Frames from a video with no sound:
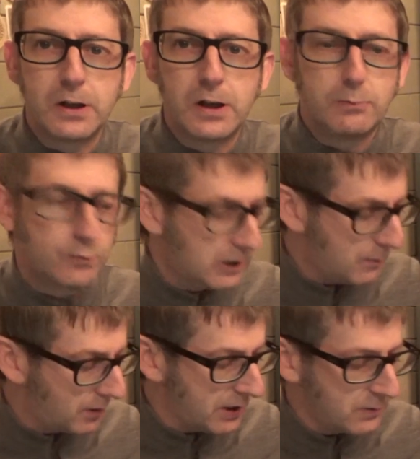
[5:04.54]
I'm really
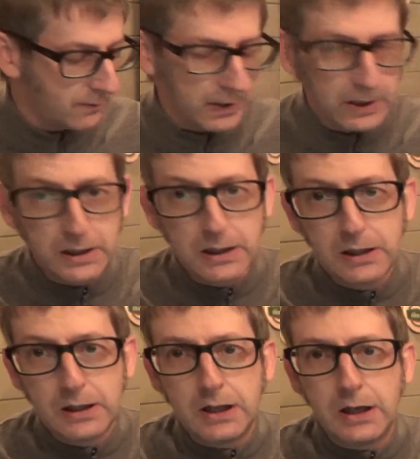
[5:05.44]
pleased with it.
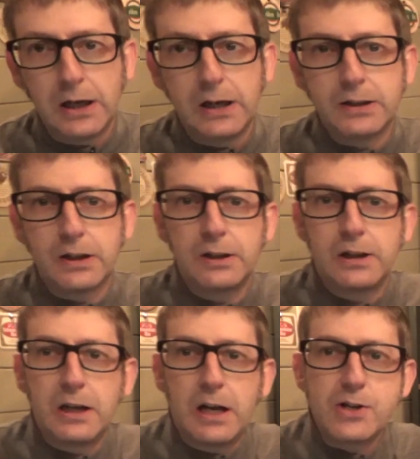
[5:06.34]
And
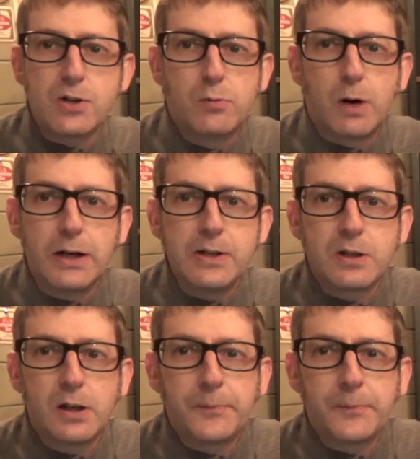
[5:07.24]
as always,